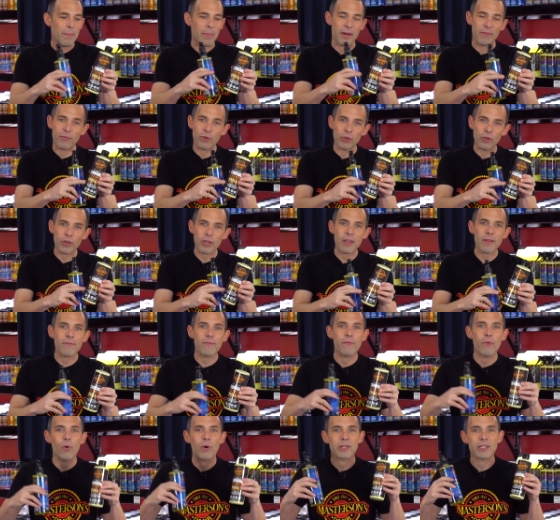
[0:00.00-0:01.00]
But if you're looking
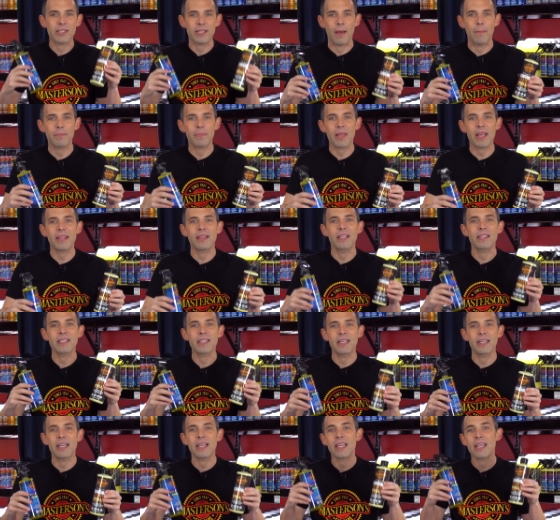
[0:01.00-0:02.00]
for something that's
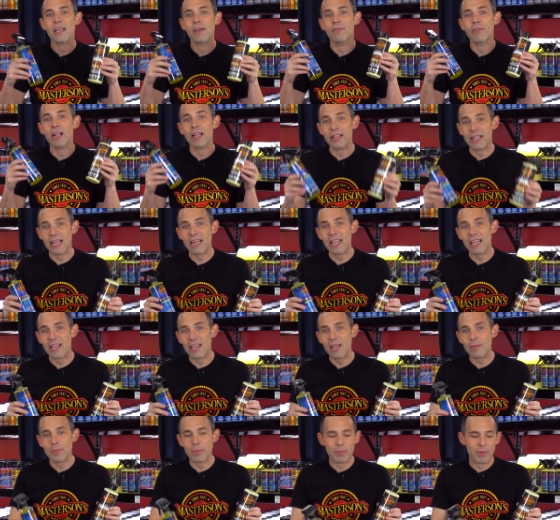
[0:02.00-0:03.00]
gonna give cleaning
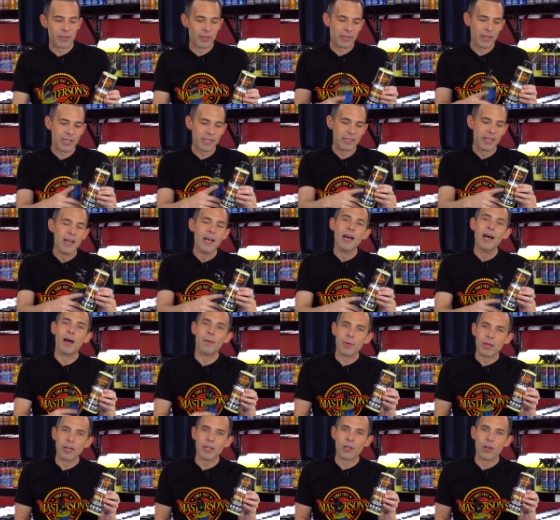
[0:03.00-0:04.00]
capabilities,
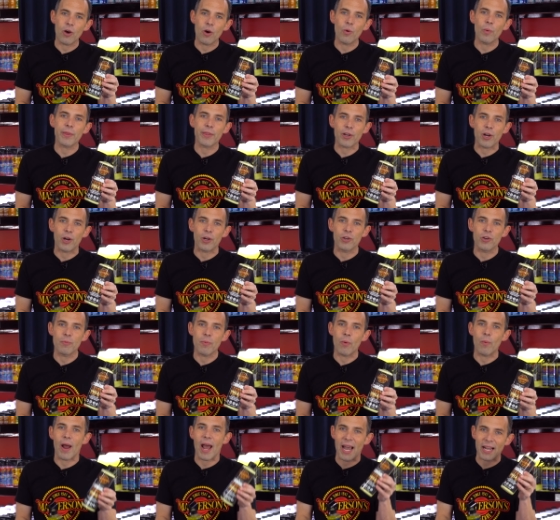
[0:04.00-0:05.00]
I'm gonna go with the
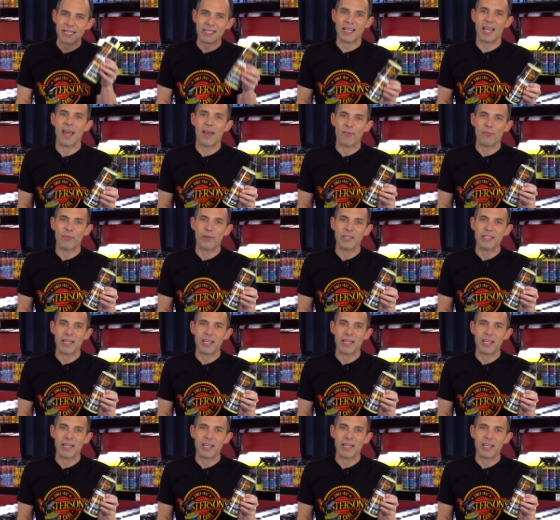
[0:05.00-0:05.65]
Carnauba wax every